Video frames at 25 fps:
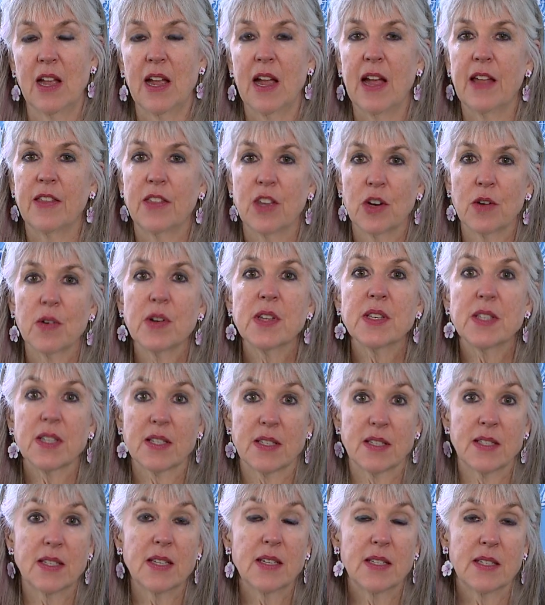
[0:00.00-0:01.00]
And there is a
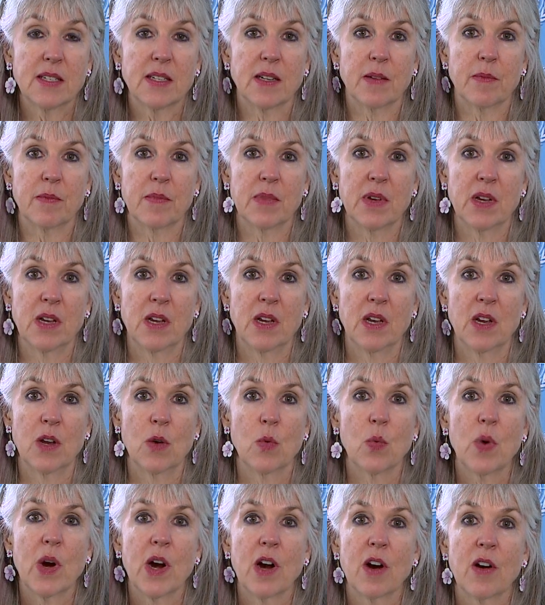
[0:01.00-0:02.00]
system
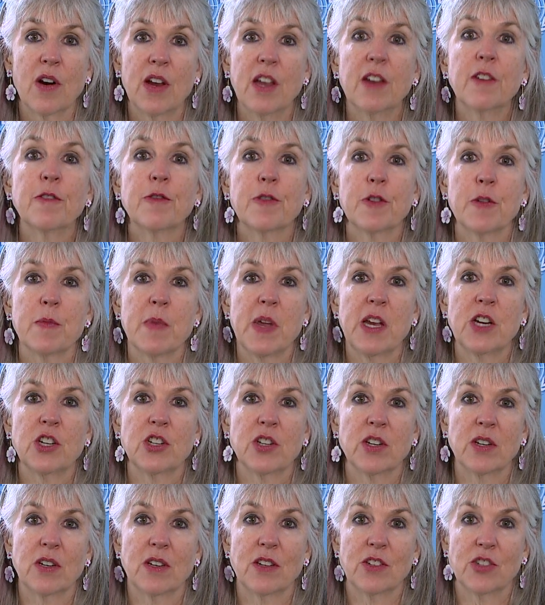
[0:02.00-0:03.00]
where
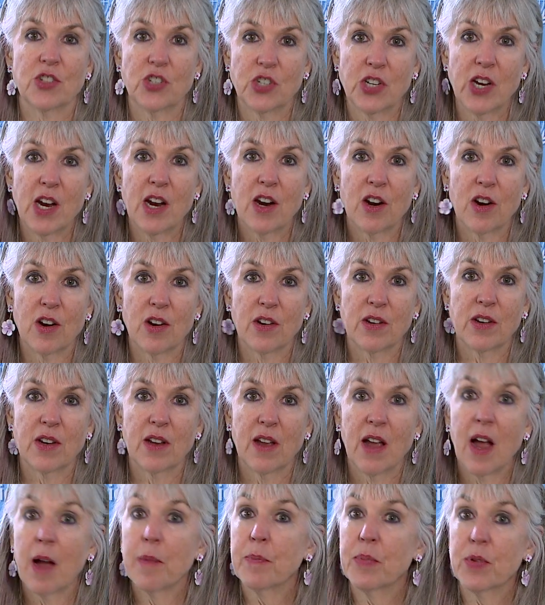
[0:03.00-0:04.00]
information is shared
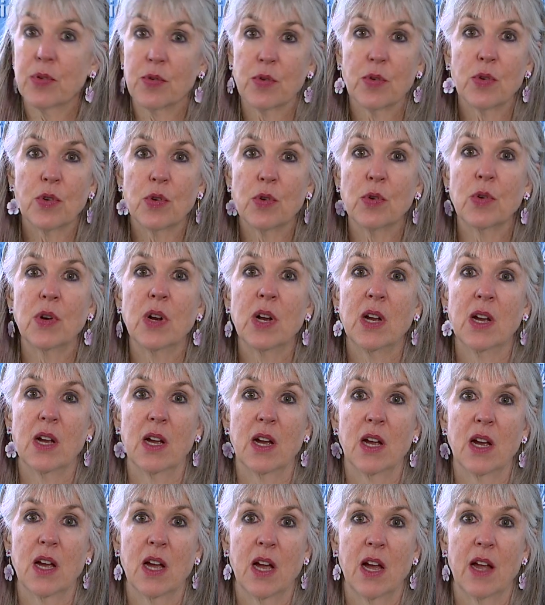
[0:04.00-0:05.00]
up through
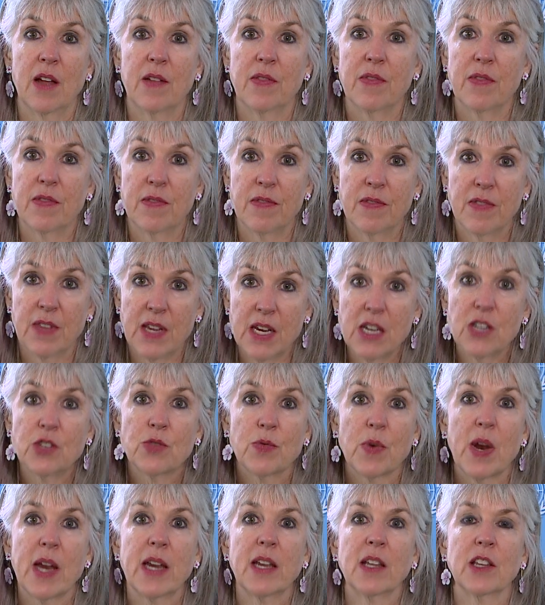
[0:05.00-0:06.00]

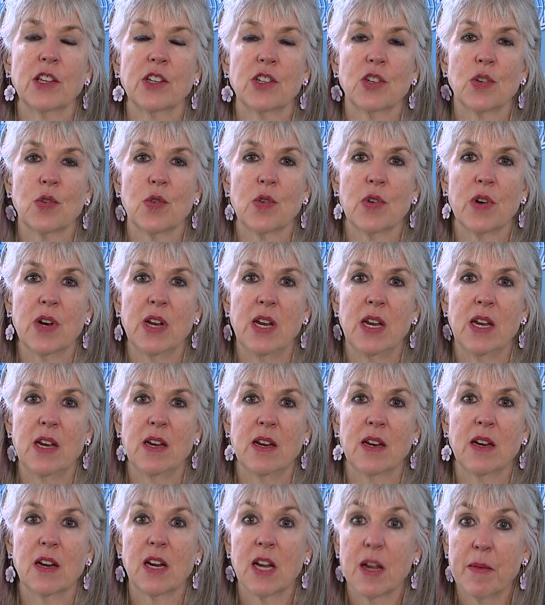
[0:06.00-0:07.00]
these regulatory
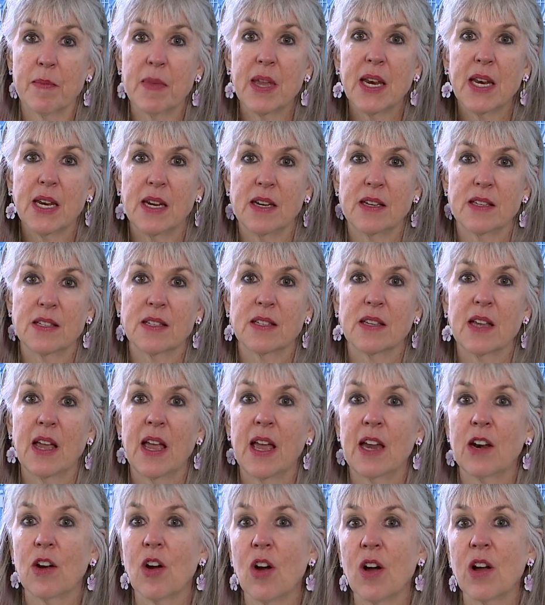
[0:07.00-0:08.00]
committees
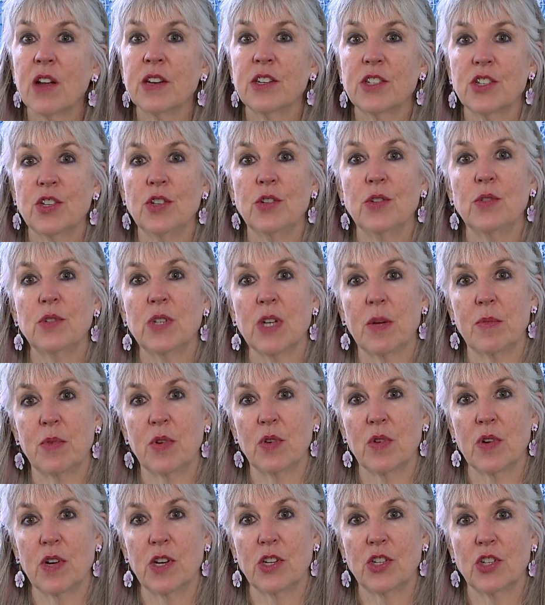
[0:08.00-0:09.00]
and on to
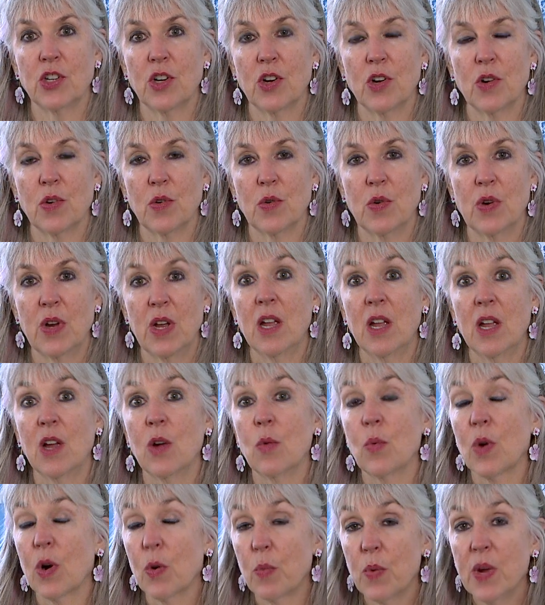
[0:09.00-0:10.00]
WHO,
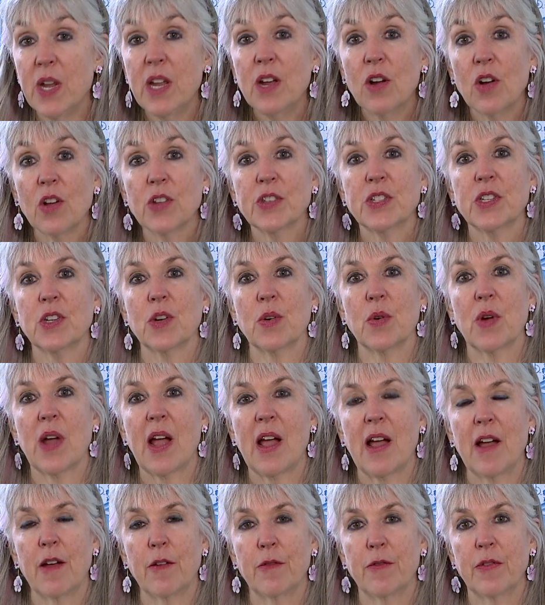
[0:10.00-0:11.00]
where we also
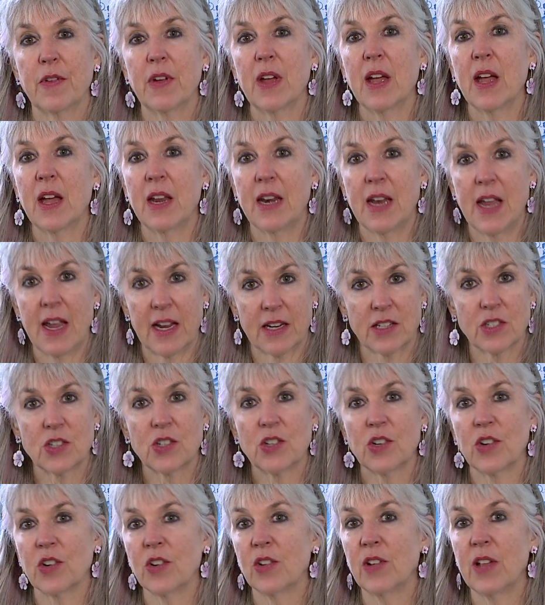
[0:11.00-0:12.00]
have an
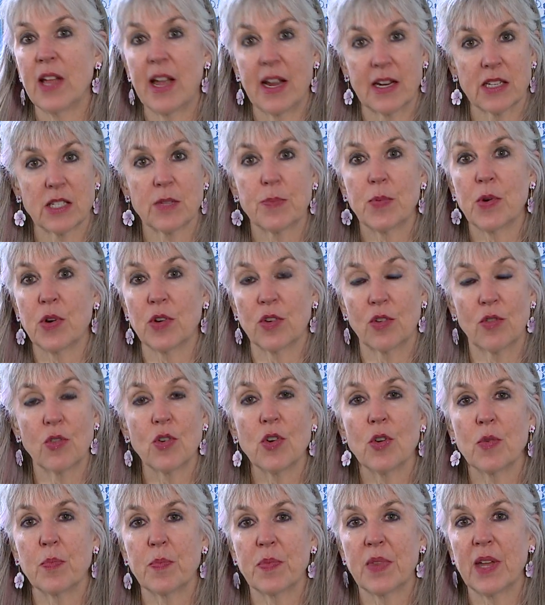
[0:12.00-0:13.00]
external expert
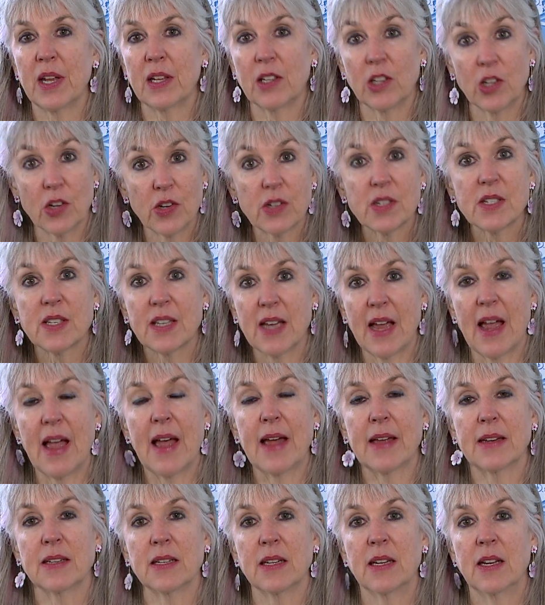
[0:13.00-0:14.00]
group that looks
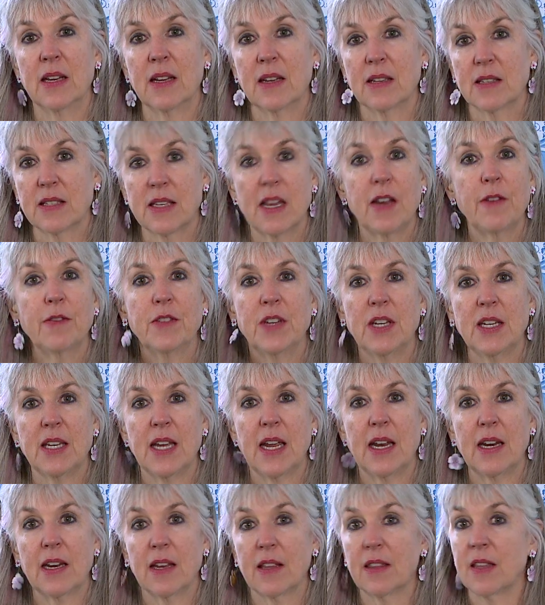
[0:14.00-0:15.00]
at safety
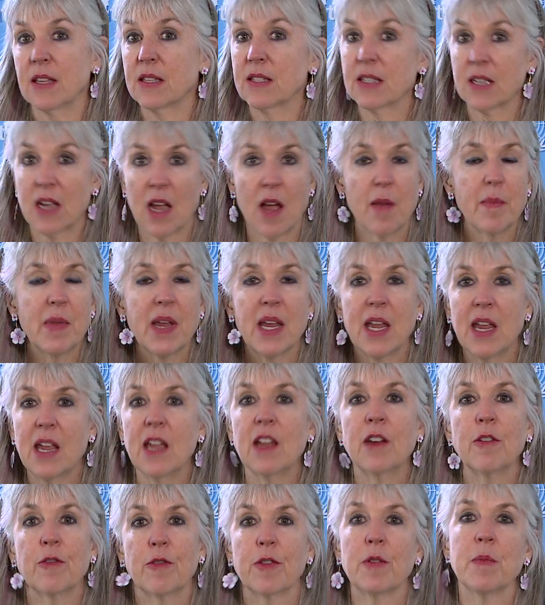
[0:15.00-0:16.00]
data that's coming
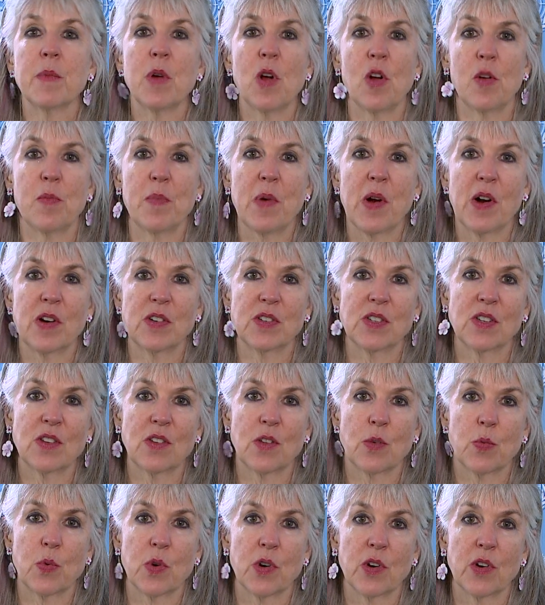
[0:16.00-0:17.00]
in from all parts of
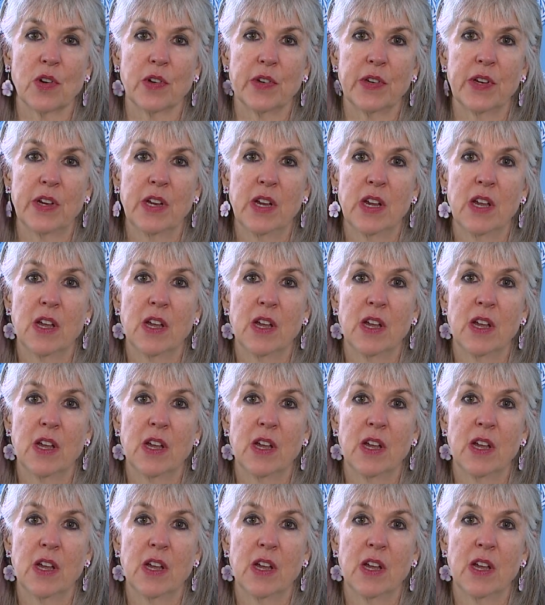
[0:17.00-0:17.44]
the world.